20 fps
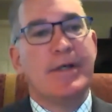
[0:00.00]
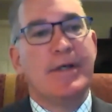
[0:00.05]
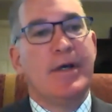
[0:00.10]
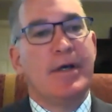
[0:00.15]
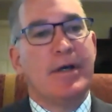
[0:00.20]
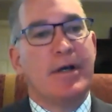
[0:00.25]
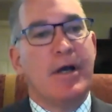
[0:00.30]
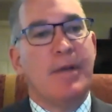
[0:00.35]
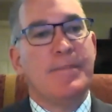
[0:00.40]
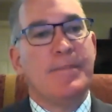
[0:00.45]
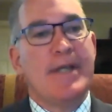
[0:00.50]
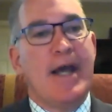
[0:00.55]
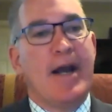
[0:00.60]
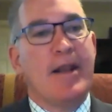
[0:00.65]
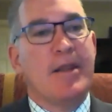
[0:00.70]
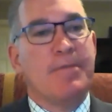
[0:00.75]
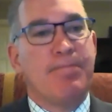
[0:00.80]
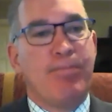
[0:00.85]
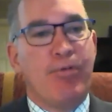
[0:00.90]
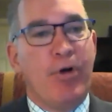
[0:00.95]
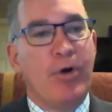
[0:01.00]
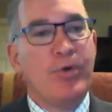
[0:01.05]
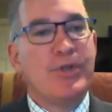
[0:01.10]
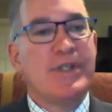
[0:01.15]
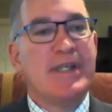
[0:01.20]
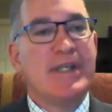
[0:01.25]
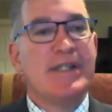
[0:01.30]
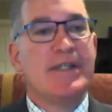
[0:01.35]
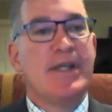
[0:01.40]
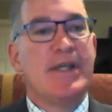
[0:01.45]
comes out of the
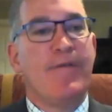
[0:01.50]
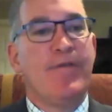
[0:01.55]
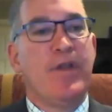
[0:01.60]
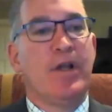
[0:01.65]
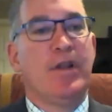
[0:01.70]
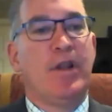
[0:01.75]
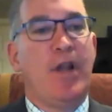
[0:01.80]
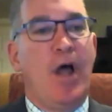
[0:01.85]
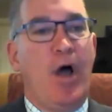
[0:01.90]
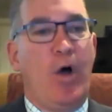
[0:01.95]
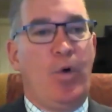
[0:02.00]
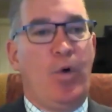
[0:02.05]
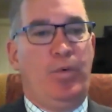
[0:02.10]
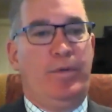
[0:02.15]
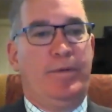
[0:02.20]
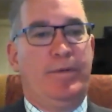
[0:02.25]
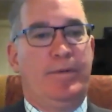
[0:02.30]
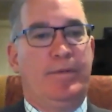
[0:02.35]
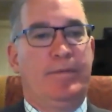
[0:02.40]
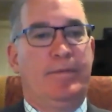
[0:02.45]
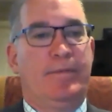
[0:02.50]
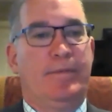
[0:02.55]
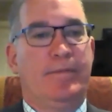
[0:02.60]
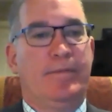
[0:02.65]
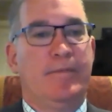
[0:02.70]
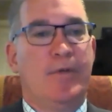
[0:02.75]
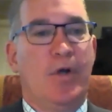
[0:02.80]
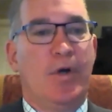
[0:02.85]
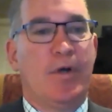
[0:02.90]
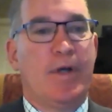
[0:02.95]
proceeds of the loan.
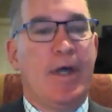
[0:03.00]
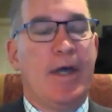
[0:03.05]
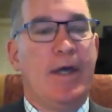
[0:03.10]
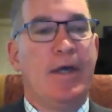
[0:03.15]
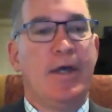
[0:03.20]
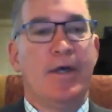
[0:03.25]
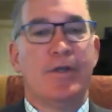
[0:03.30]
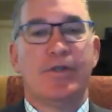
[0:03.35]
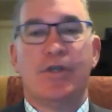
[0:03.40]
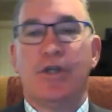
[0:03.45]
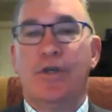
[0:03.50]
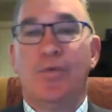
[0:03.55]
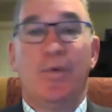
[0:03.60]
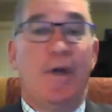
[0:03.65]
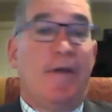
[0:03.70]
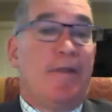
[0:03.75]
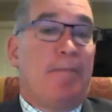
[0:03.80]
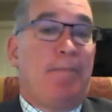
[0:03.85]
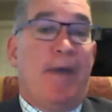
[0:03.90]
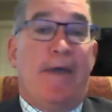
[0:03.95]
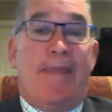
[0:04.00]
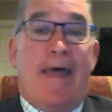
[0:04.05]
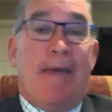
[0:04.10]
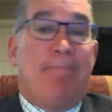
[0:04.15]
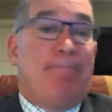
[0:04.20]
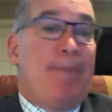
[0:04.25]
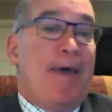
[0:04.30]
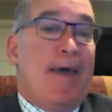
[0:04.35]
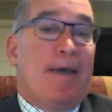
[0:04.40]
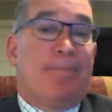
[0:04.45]
Okay, so you would have to pay that
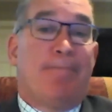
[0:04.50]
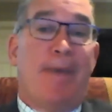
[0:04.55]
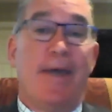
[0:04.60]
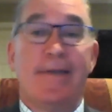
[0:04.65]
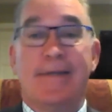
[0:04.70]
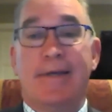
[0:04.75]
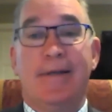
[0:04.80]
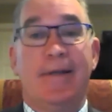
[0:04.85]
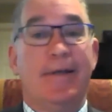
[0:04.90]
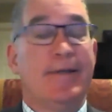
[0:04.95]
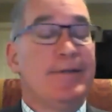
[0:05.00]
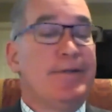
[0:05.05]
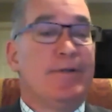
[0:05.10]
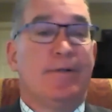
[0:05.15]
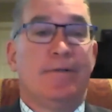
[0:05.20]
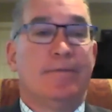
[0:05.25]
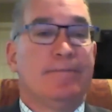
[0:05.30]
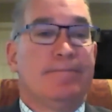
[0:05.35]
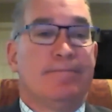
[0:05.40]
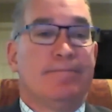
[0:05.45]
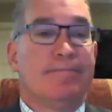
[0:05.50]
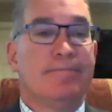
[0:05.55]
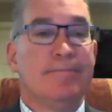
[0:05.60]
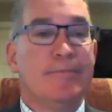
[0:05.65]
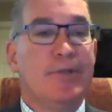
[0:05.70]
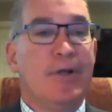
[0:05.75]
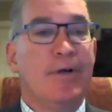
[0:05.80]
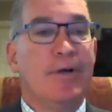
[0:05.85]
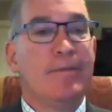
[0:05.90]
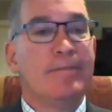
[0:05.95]
back basically until
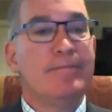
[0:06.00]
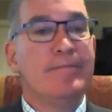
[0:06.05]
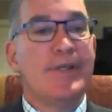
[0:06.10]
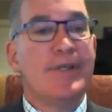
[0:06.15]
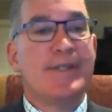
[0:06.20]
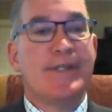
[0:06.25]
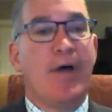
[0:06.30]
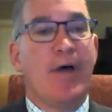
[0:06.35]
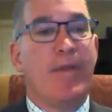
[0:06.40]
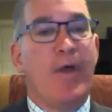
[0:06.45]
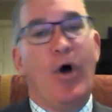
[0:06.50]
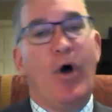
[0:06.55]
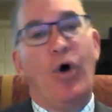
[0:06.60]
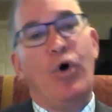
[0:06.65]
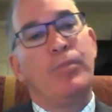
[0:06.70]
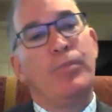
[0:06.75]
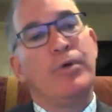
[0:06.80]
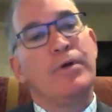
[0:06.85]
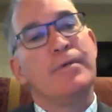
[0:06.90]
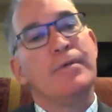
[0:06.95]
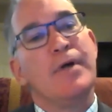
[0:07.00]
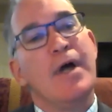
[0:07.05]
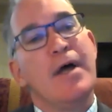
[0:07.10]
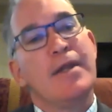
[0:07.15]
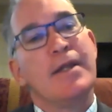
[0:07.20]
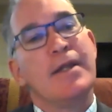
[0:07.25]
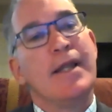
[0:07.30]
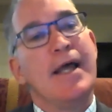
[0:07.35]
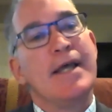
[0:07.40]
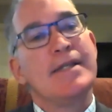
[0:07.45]
you sell the home or
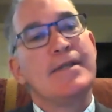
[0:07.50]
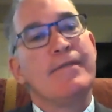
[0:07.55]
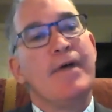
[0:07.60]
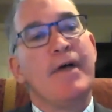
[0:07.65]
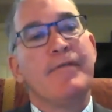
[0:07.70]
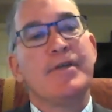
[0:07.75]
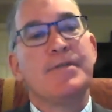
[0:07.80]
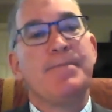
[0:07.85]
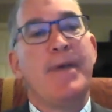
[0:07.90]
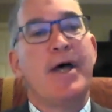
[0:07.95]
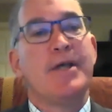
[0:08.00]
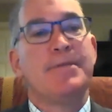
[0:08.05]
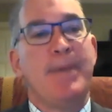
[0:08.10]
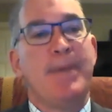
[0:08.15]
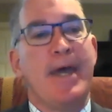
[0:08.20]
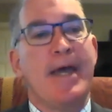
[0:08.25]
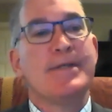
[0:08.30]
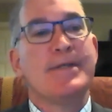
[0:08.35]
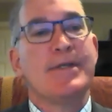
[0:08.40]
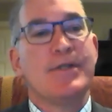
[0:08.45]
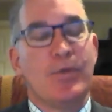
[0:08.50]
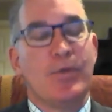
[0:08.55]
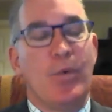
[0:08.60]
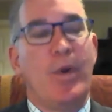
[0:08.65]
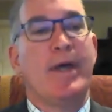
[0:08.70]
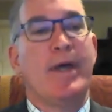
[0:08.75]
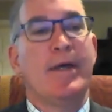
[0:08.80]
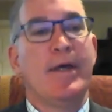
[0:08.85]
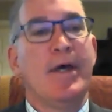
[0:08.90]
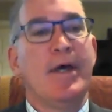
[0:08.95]
the last surviving spouse passes away.
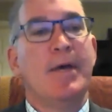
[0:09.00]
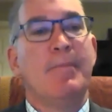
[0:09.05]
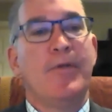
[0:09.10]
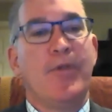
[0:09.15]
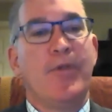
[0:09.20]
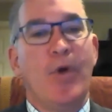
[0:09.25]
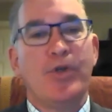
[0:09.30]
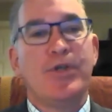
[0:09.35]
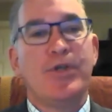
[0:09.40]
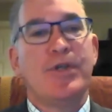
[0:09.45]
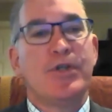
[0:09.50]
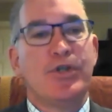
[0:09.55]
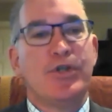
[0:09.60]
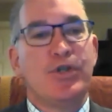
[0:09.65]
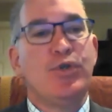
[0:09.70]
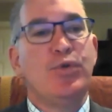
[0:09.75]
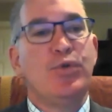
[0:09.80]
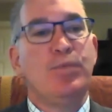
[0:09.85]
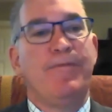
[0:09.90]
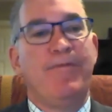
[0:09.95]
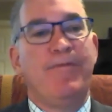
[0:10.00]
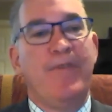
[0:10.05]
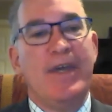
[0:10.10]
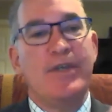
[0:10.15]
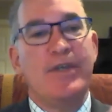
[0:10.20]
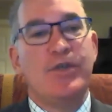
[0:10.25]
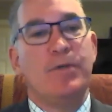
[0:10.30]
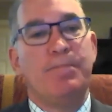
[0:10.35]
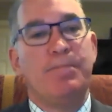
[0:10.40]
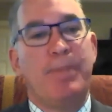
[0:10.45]
But those are the two
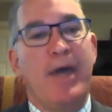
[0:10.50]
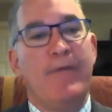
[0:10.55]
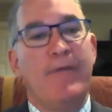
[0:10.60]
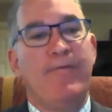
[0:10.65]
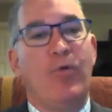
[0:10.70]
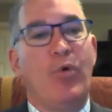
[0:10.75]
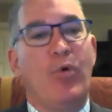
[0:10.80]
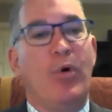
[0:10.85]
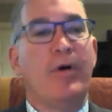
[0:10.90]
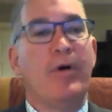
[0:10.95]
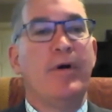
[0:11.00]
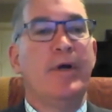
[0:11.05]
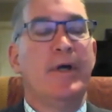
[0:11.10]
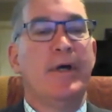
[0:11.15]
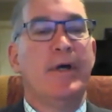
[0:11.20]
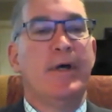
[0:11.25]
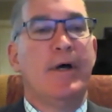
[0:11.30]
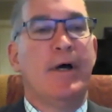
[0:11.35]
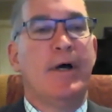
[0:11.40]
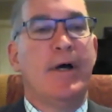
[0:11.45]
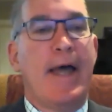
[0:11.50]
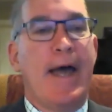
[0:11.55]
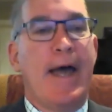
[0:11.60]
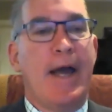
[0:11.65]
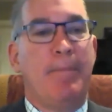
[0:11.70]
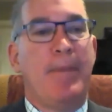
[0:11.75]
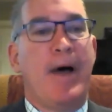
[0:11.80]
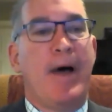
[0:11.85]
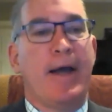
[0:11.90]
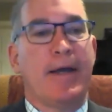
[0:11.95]
fees you pay for out
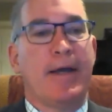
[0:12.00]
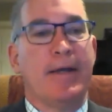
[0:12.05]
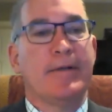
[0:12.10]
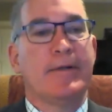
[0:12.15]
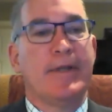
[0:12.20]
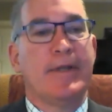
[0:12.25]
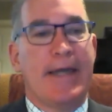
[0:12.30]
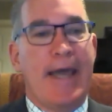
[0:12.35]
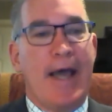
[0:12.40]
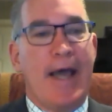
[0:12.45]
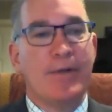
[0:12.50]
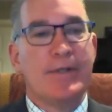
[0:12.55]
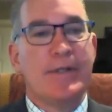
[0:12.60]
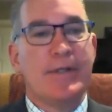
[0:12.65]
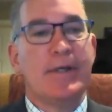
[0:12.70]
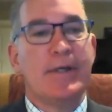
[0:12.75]
of pocket: the counseling